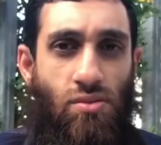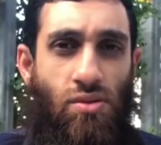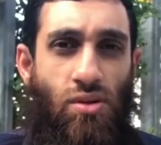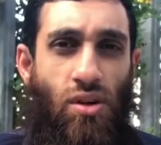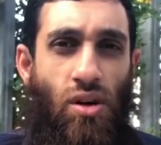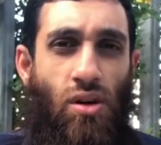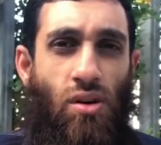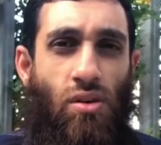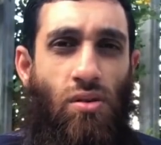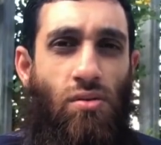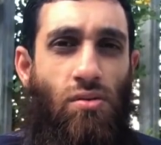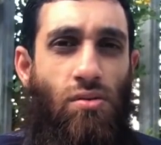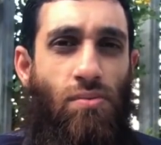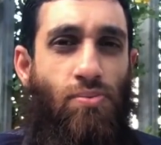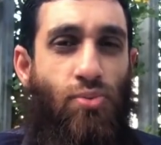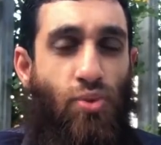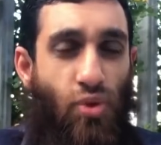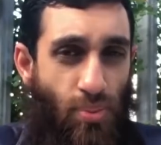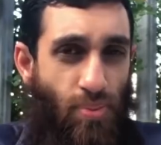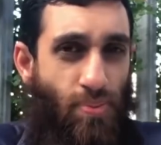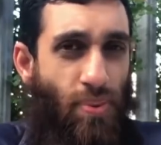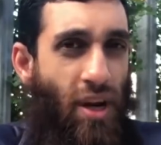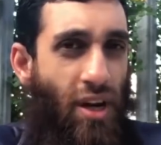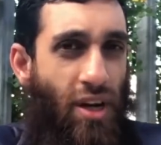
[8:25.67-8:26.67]
So,
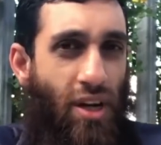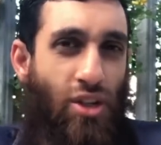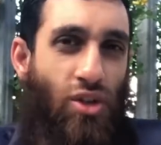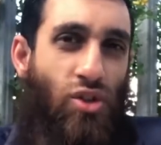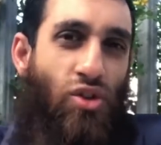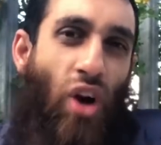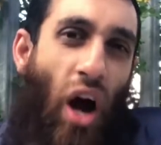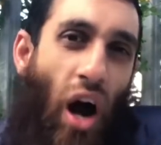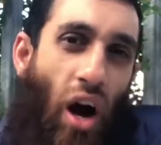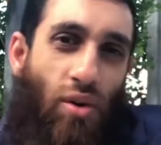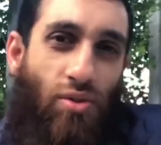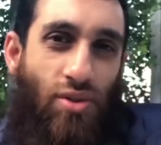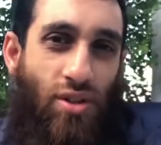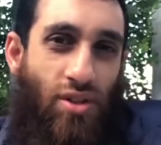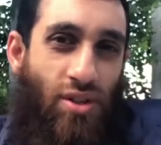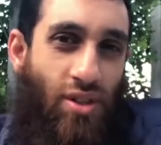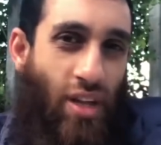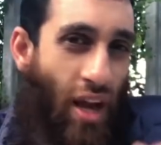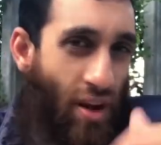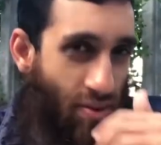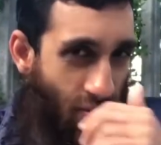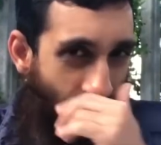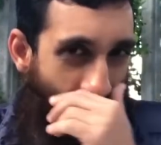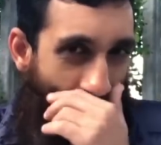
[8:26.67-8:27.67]
praying in trousers
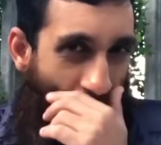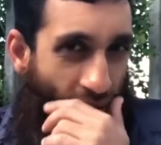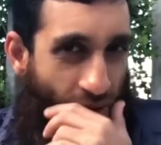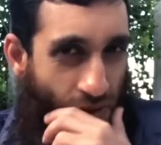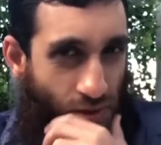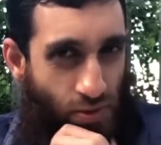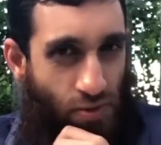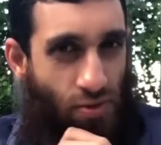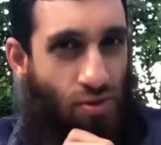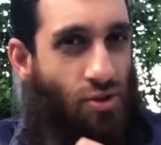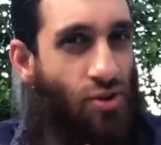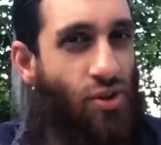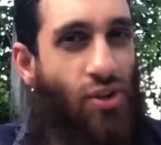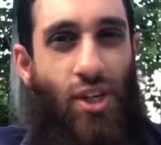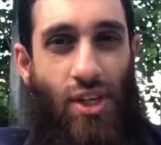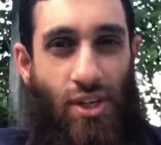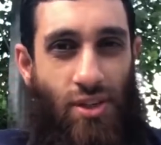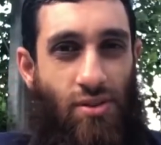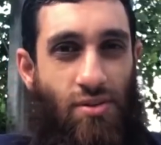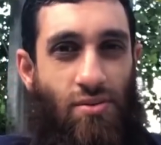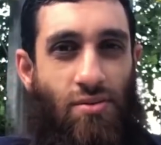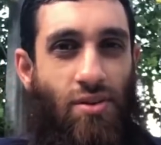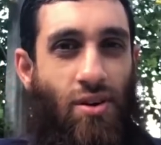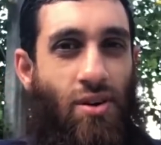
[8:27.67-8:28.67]
now is a matter of creed,
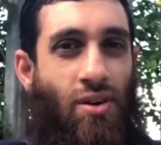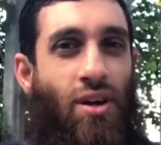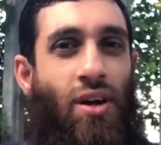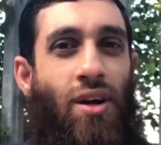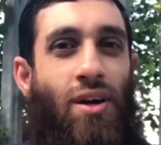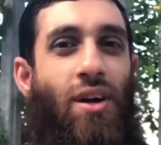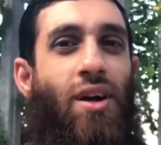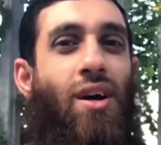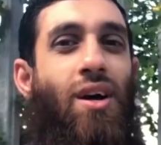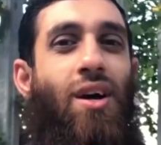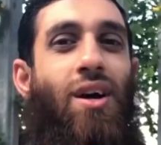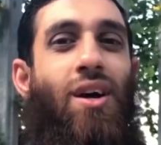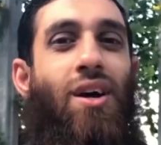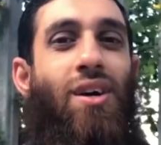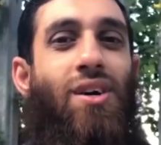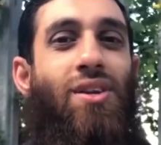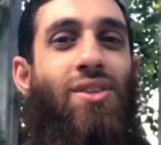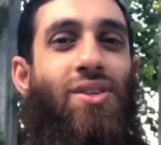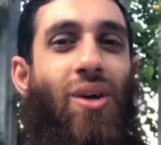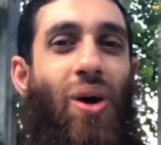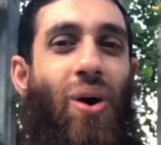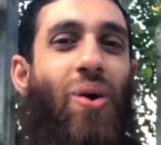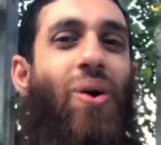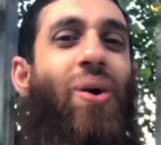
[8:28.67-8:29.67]
okay?
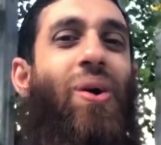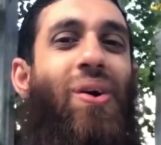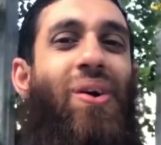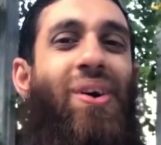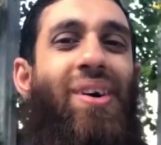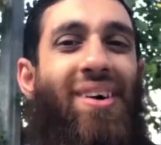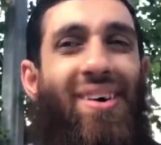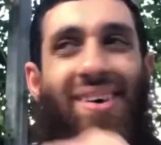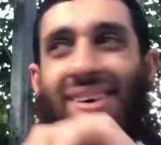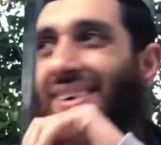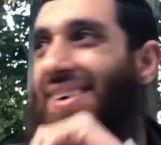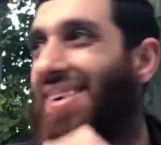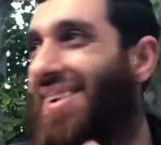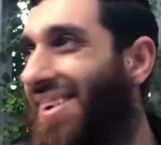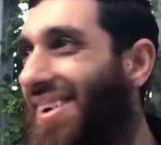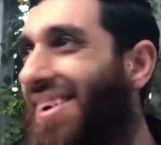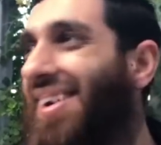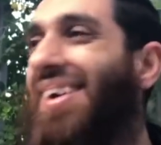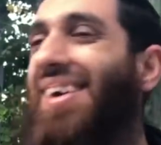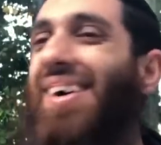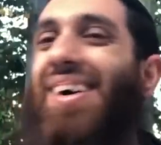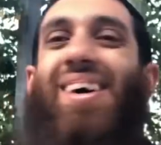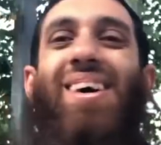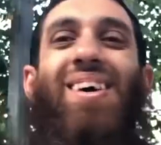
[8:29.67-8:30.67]
So,
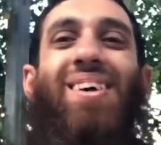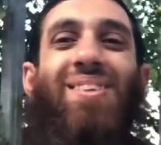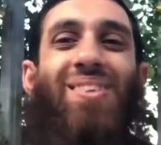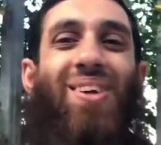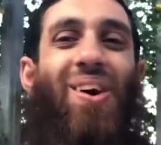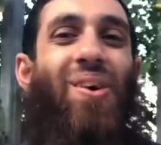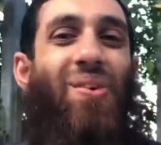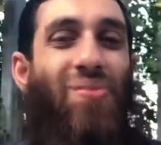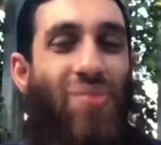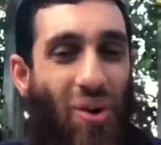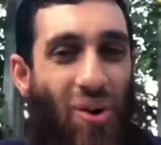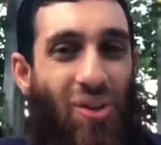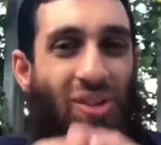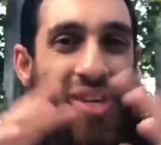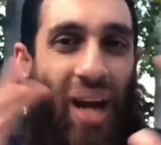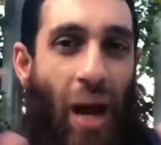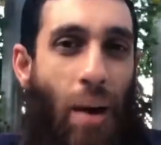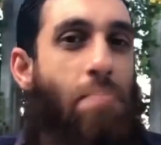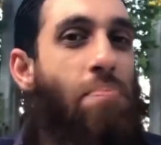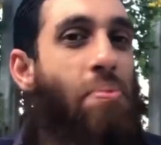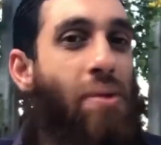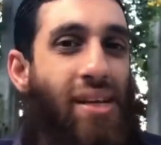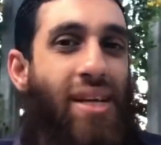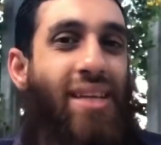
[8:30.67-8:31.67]
so if you're
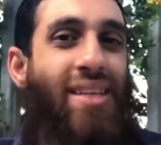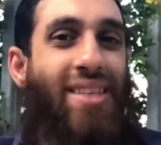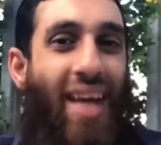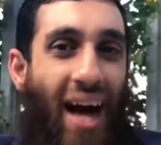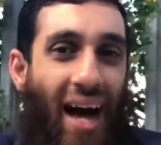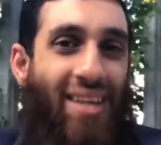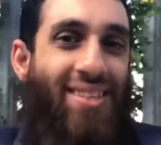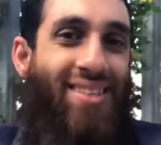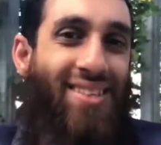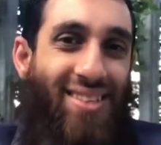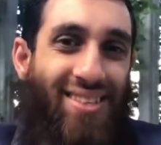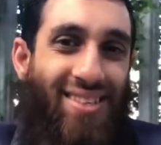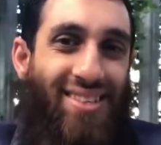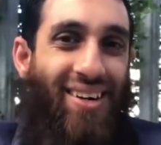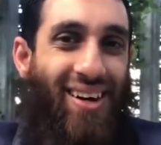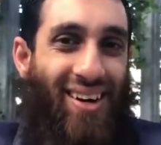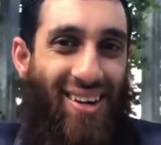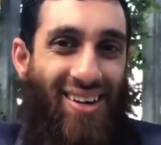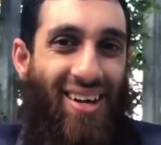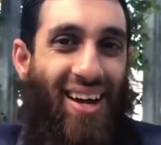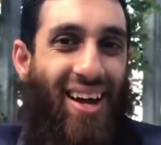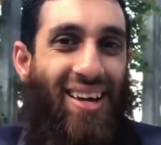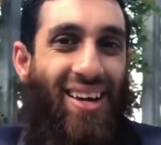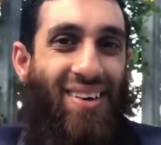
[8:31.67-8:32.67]
championing that,
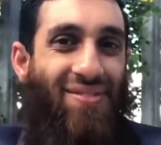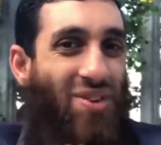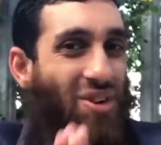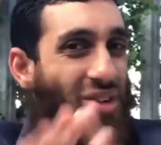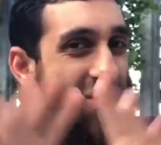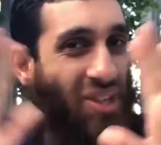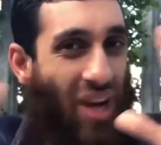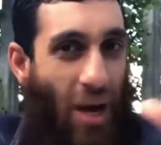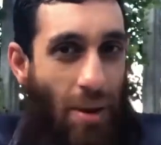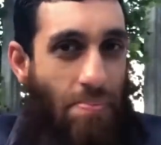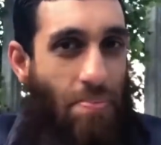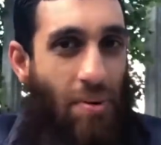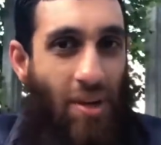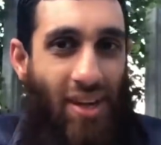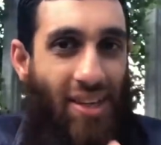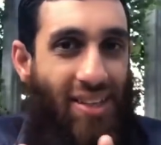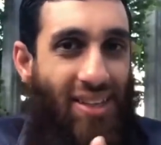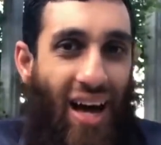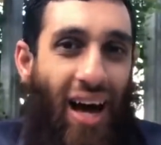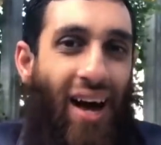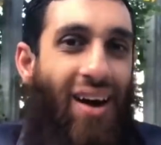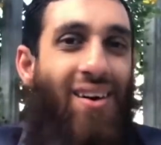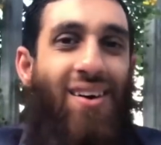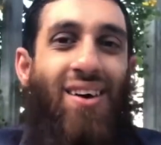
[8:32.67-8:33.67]
okay, if you're championing
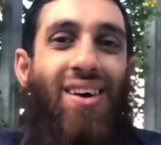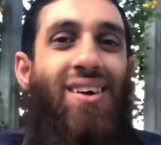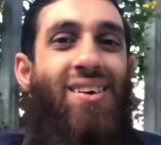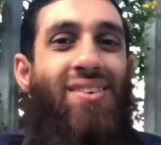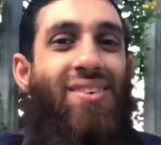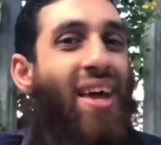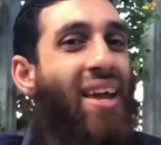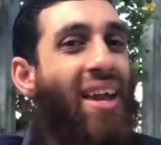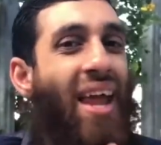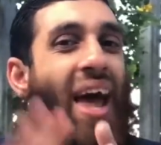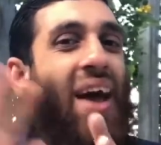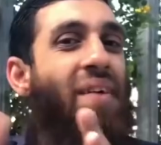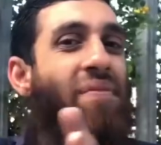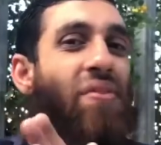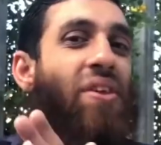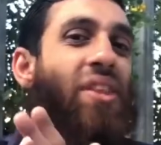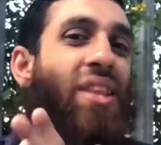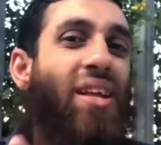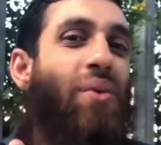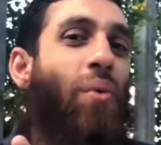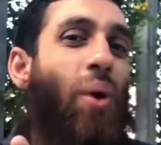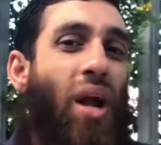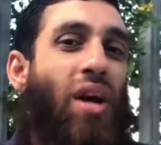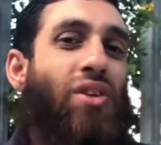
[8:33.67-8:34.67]
that, then
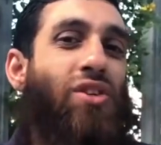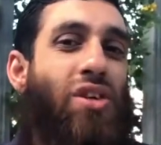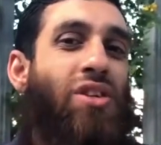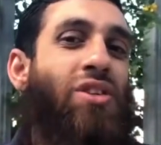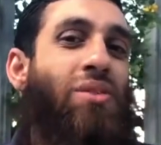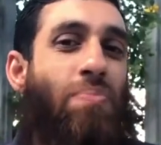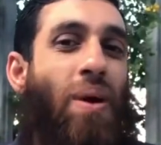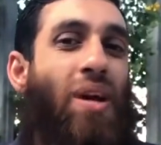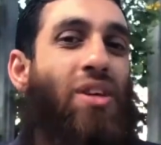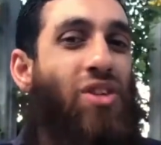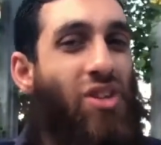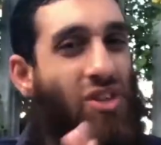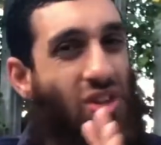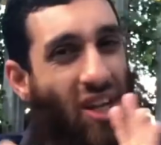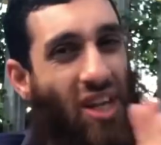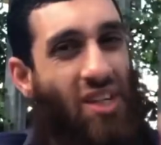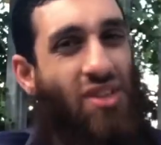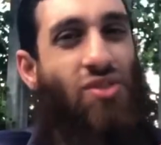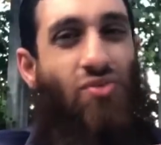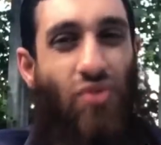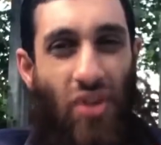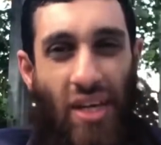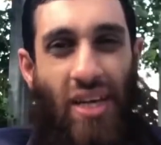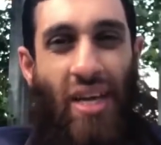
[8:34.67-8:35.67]
everything what I just mentioned, so
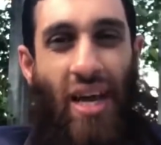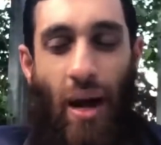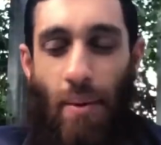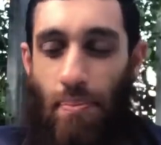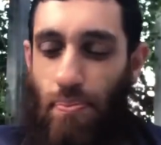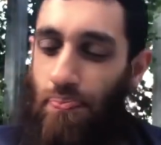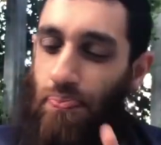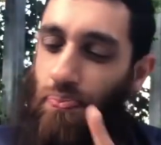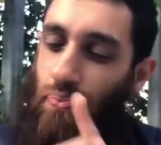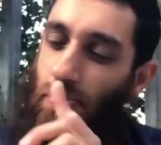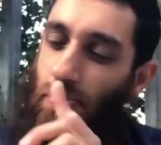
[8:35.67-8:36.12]
let's recap.